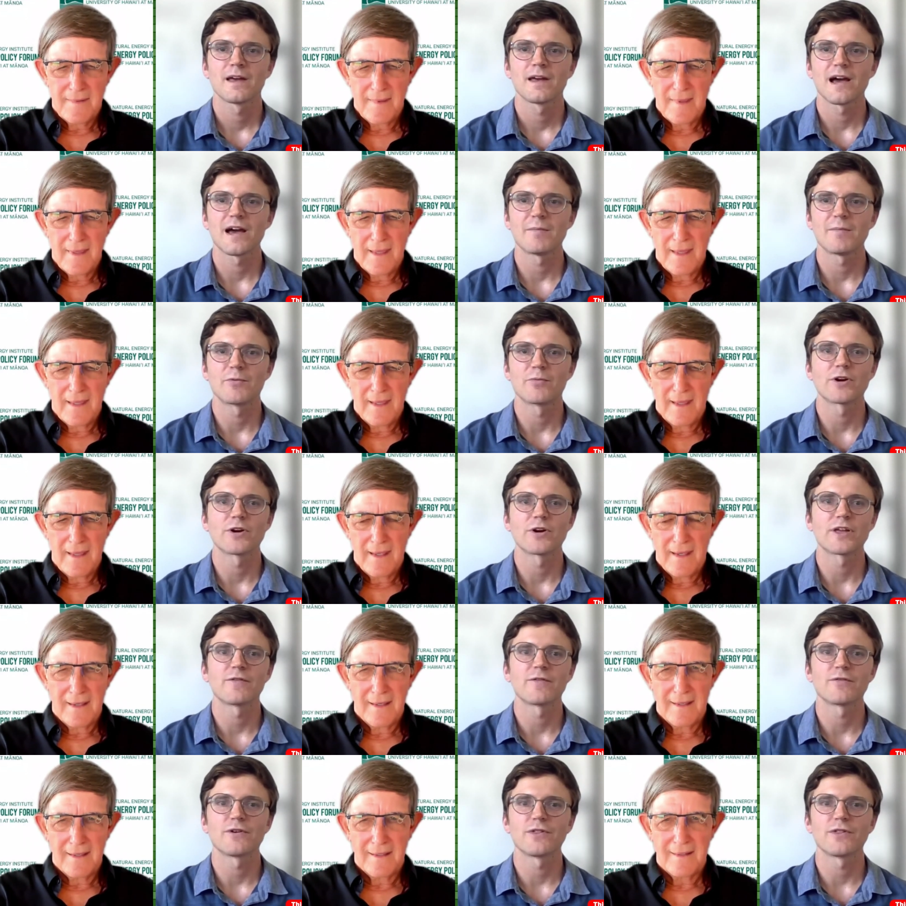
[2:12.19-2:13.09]
Speaker 1: I've been
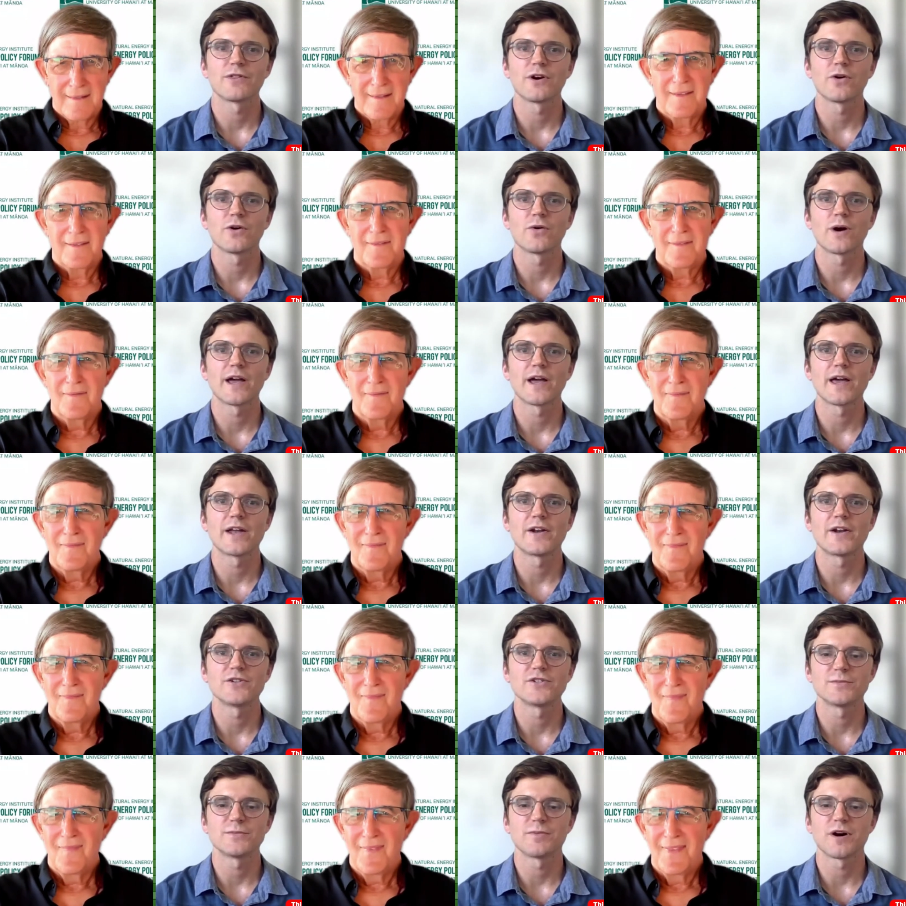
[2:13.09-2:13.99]
working for the Hawaii
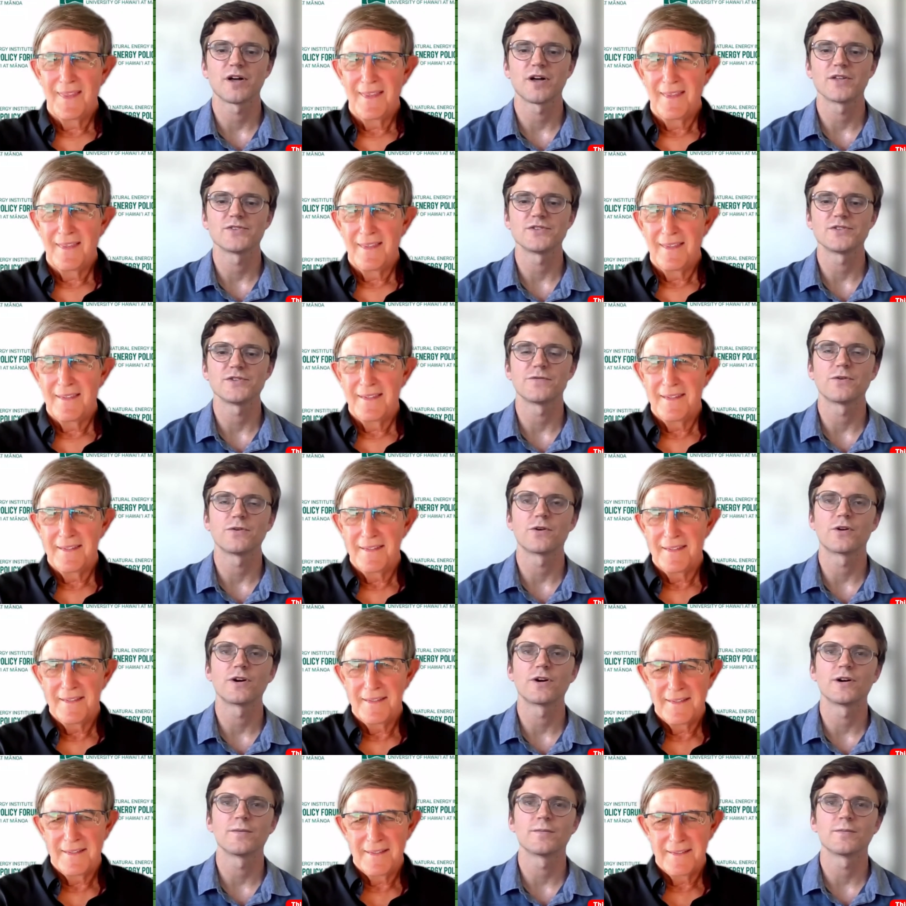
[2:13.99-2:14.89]
Energy Policy
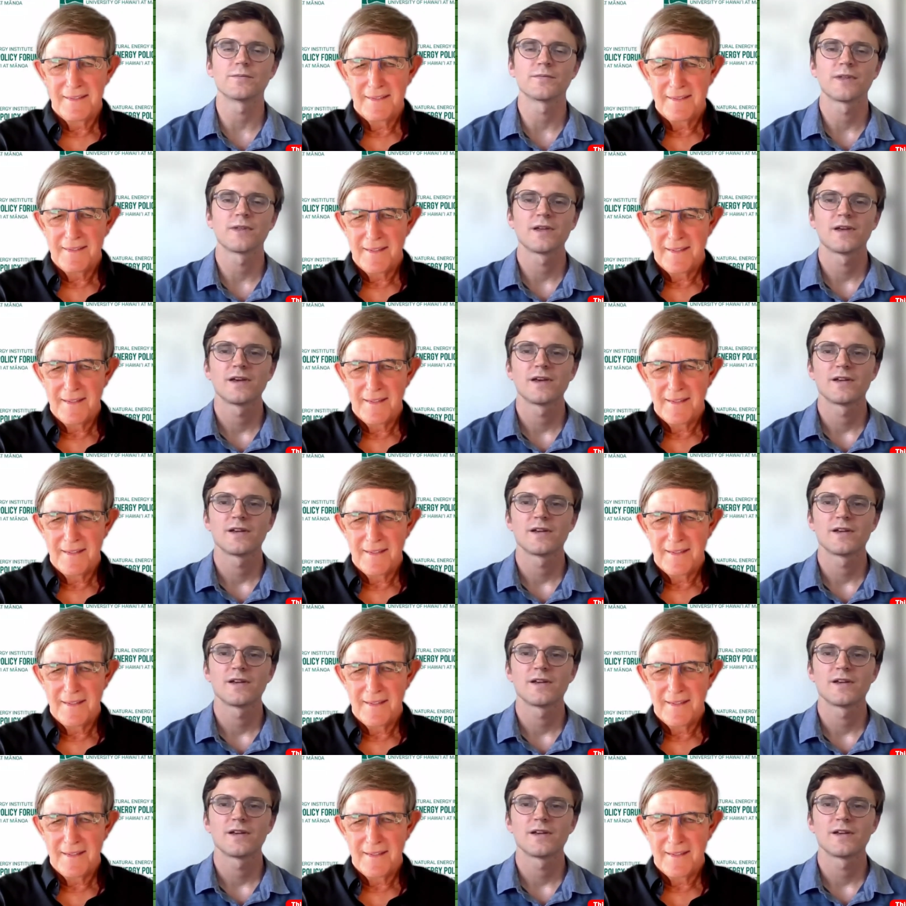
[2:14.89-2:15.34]
Forum